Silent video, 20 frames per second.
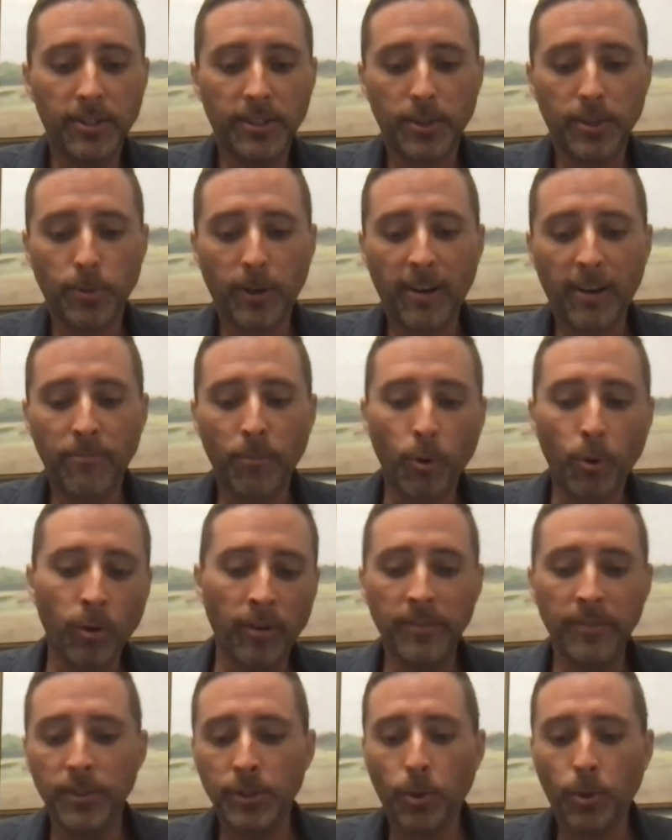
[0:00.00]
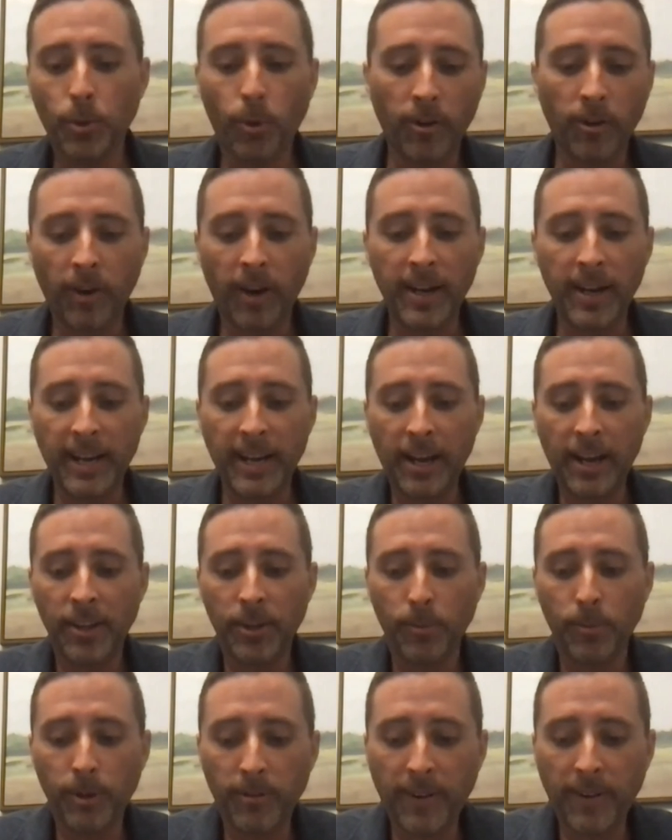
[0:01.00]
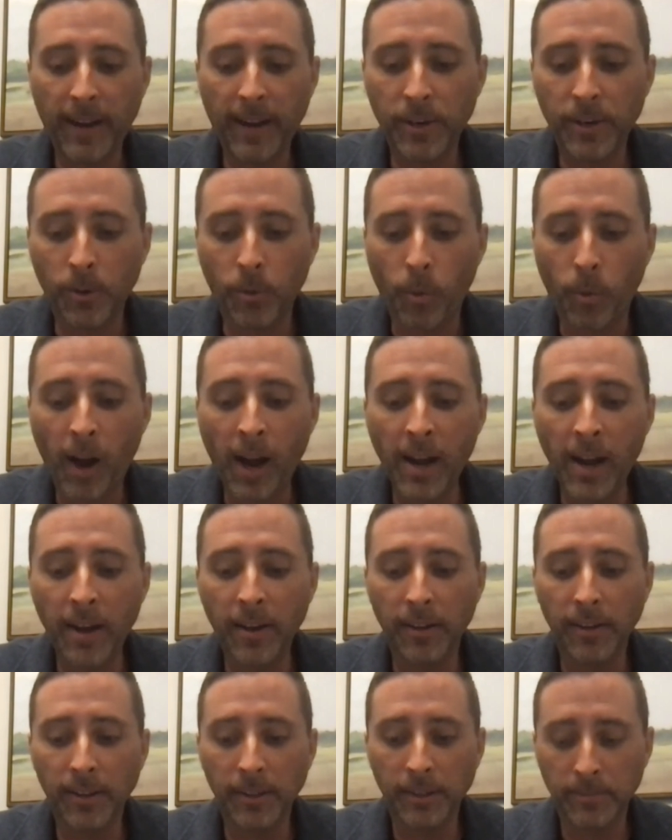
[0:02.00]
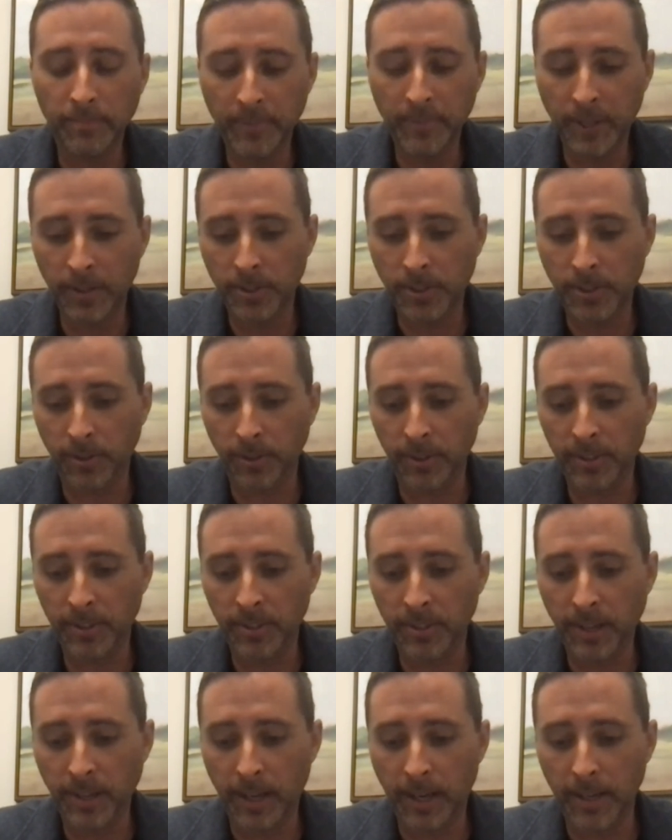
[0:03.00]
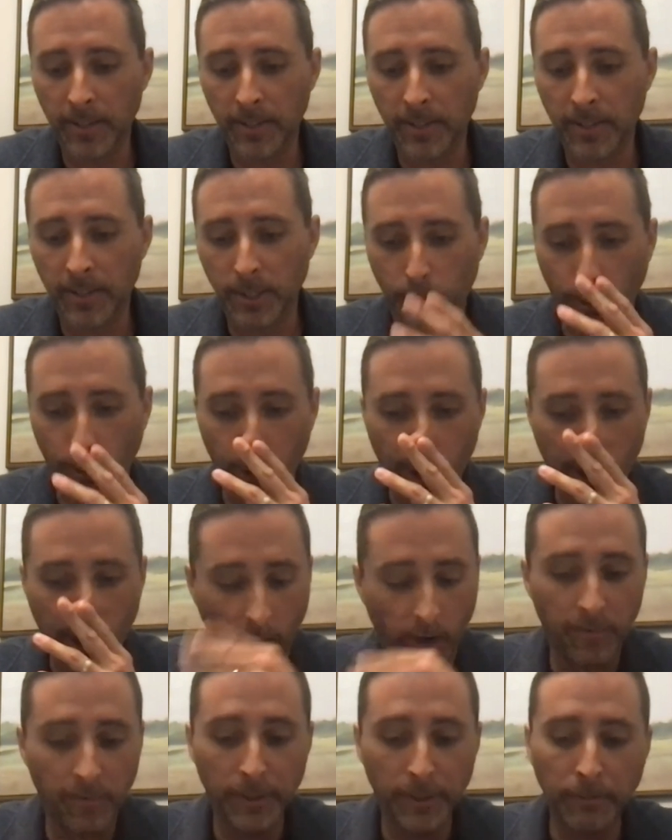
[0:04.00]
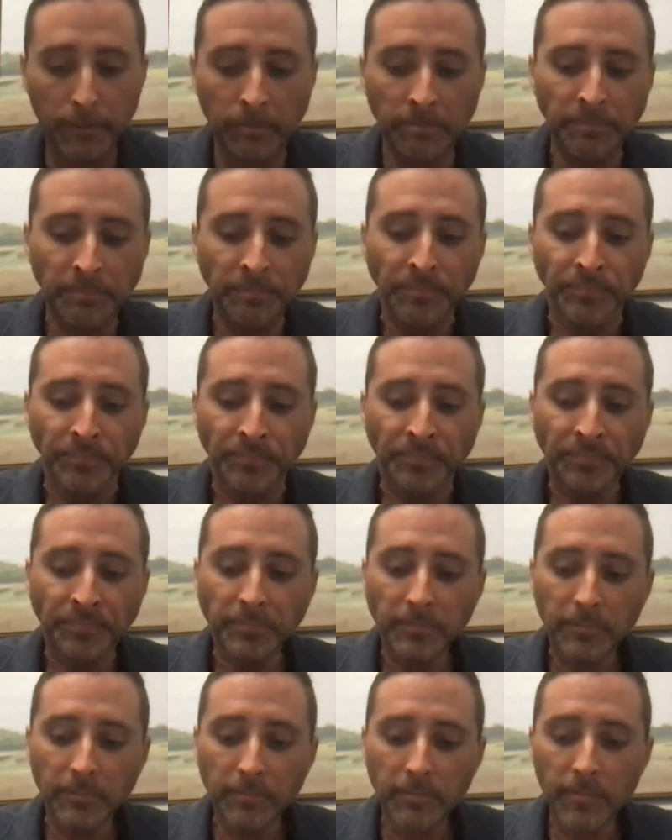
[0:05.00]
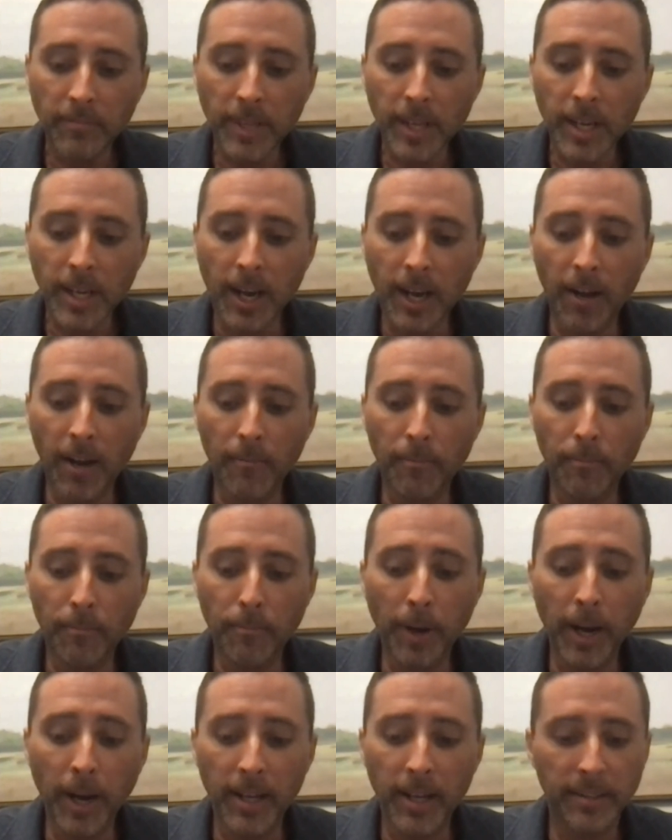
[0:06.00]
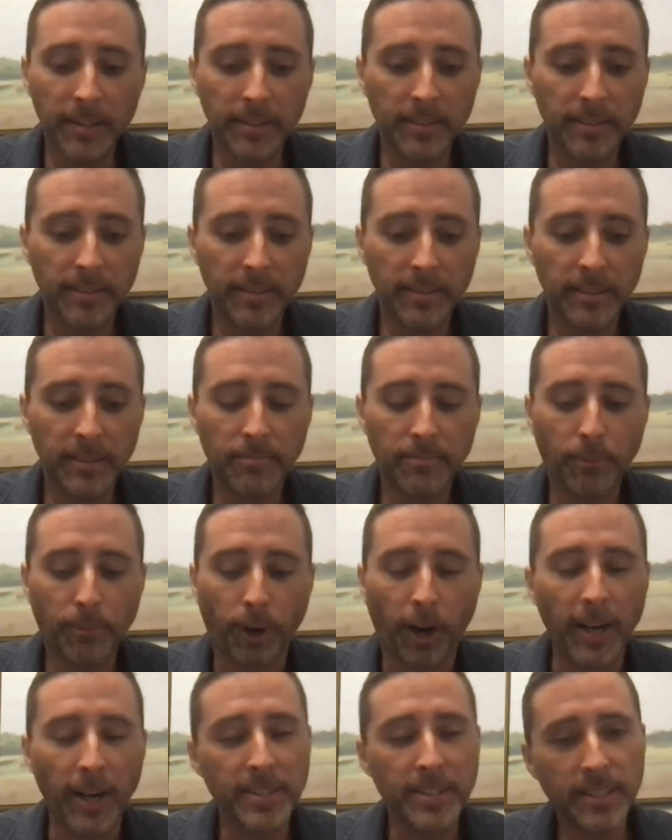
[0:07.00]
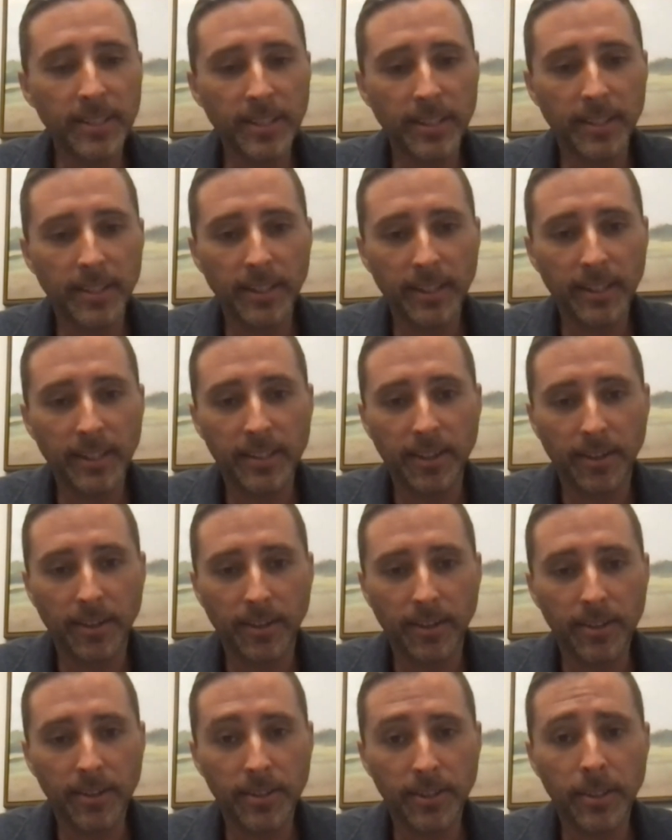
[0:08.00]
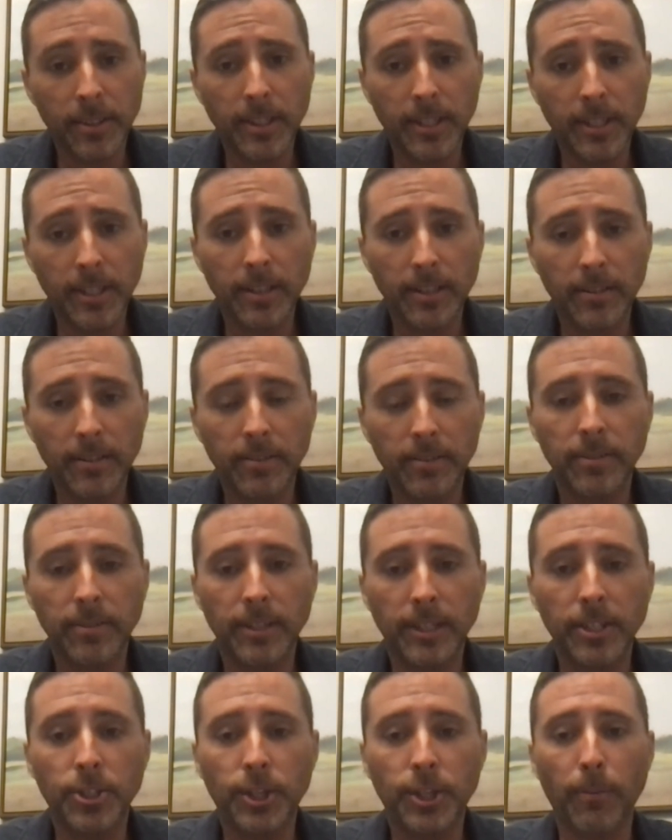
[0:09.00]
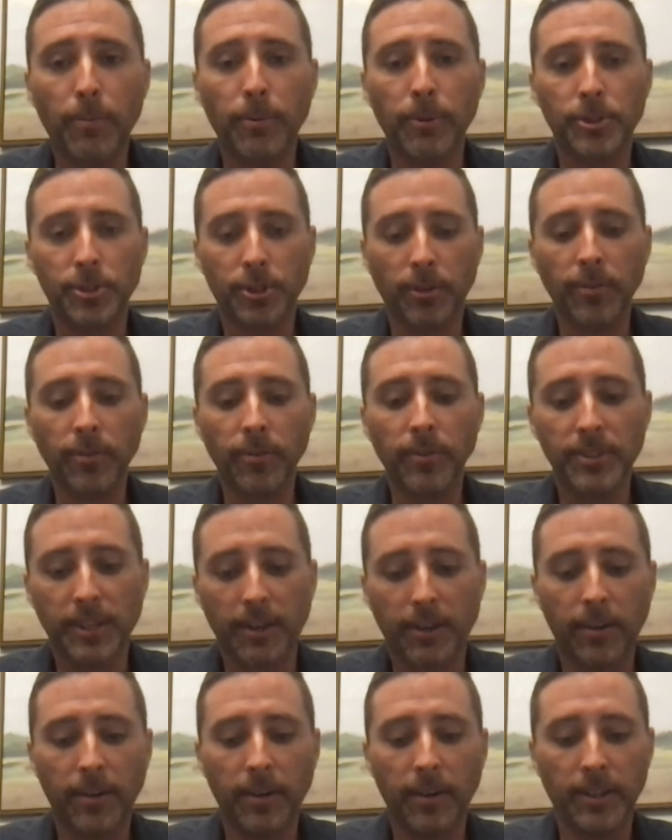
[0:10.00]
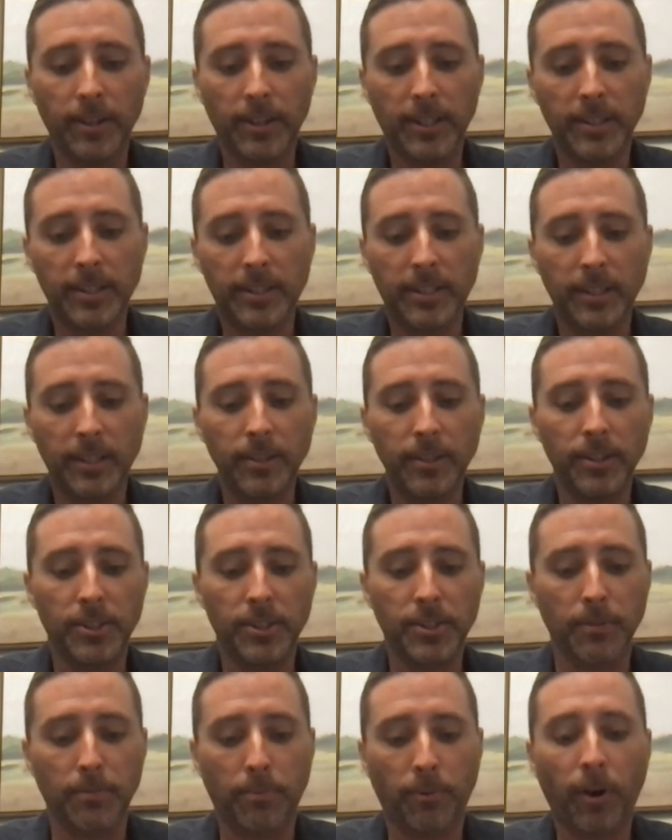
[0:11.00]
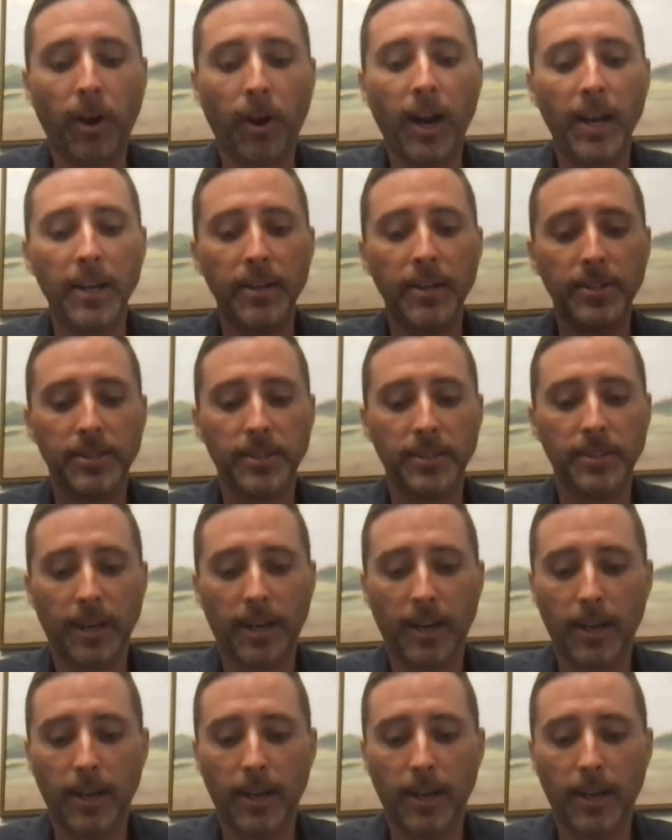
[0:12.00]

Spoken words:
is we have more inventory right now than we've had in a while, certainly since pre-COVID. But prices in these areas in Shepherd's service area continue to surprise.